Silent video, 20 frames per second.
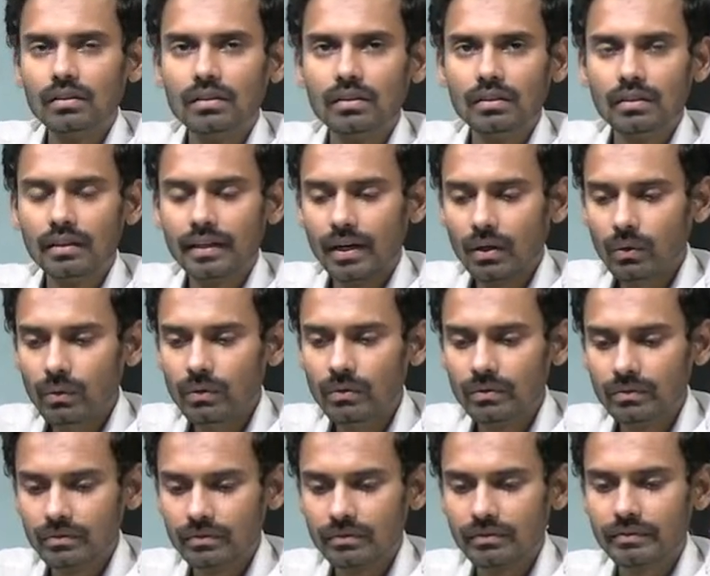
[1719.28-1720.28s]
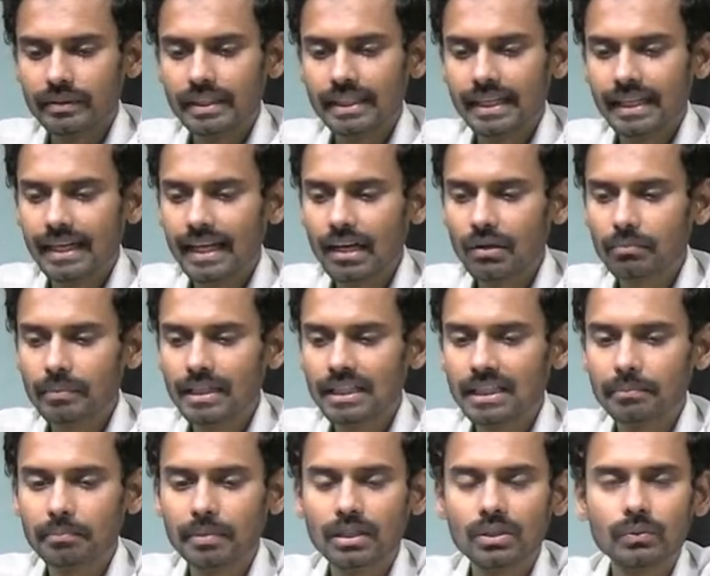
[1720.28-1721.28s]
Now we can have
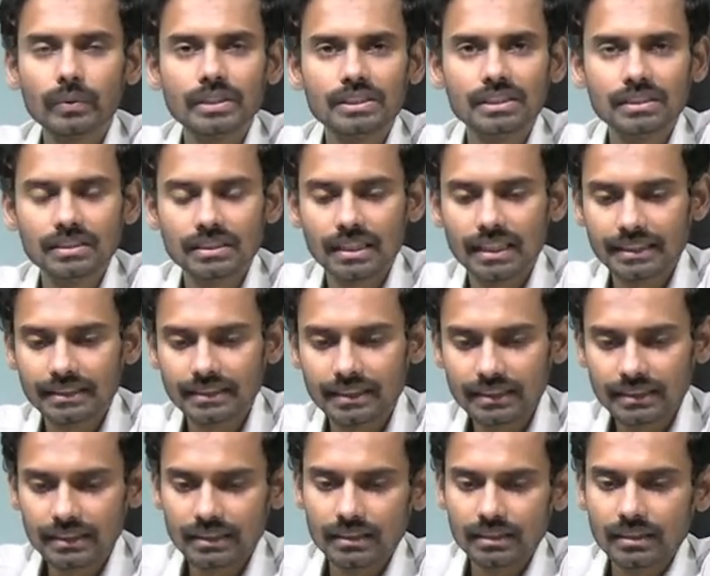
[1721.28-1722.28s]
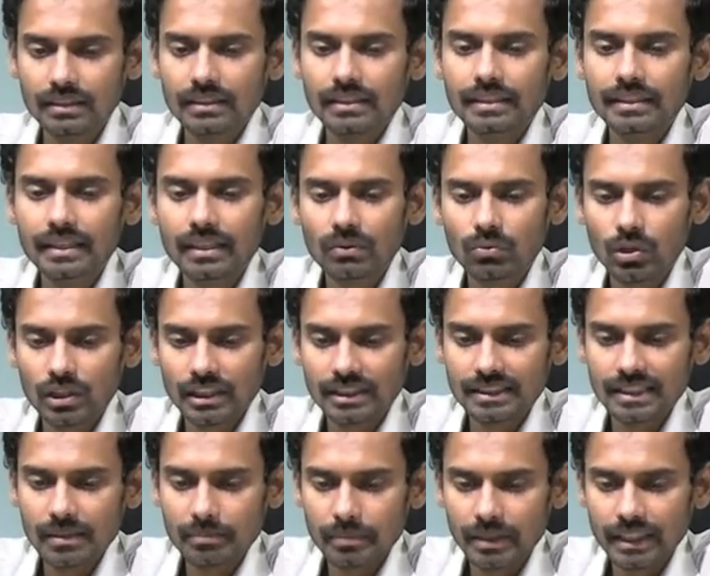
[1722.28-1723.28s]
multiple questions like this. Here what is
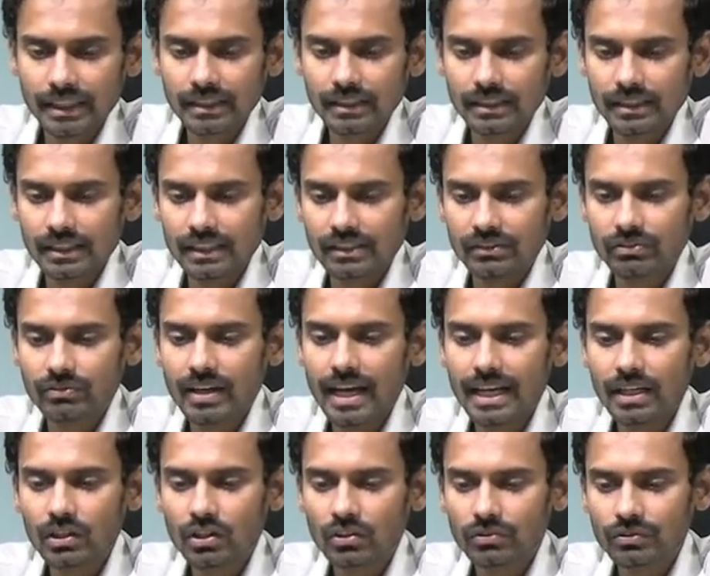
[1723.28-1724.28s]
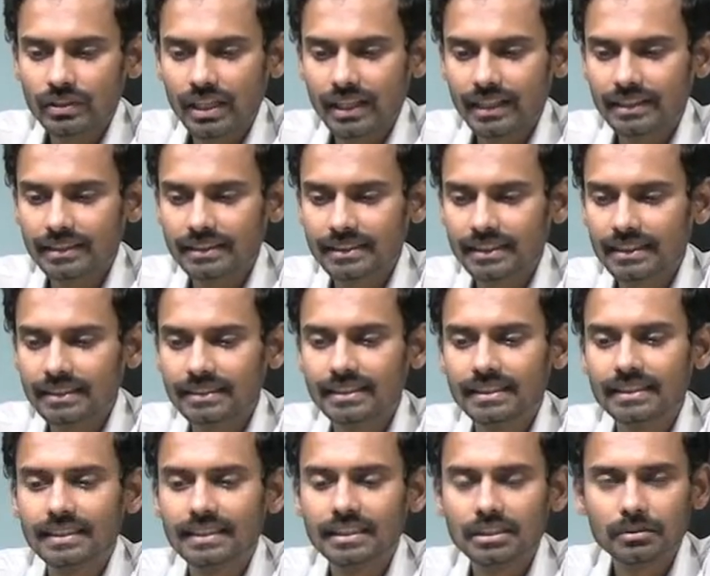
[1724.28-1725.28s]
happening, if value of currency is
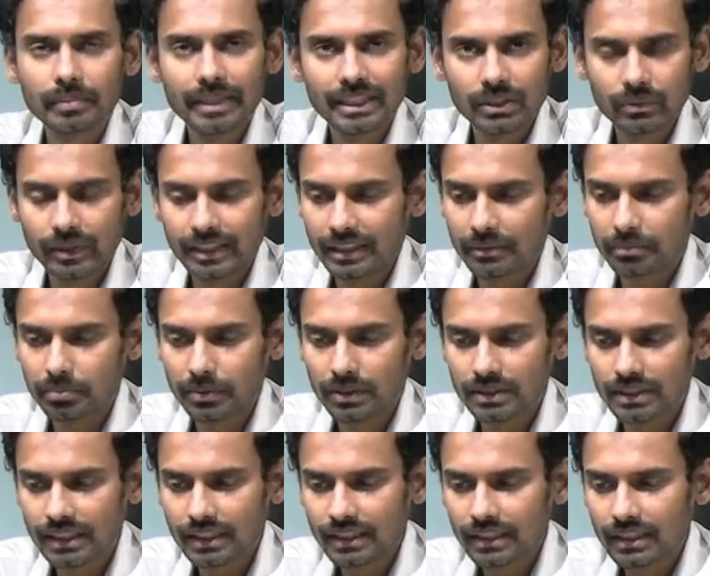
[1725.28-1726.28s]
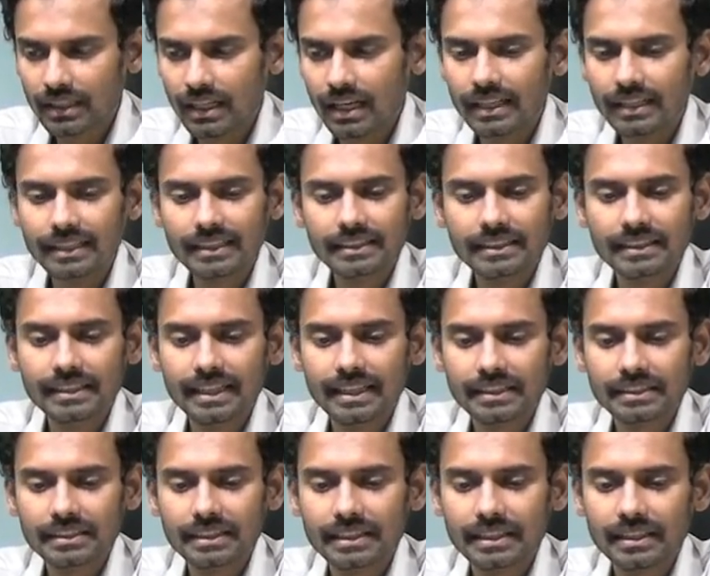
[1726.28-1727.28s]
increased by 20% and in the next
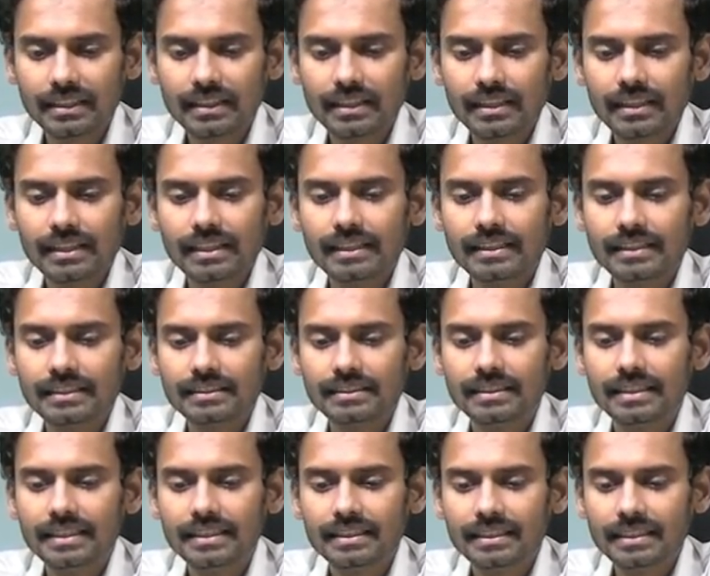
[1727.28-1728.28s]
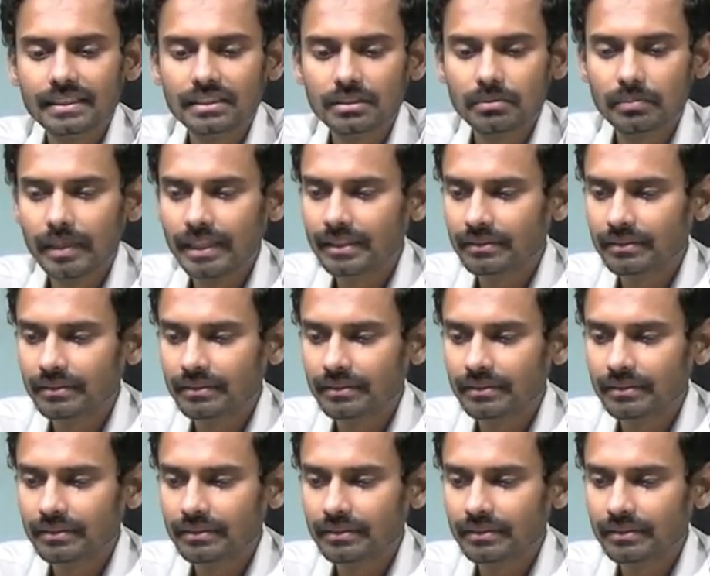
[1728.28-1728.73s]
year it is decreased by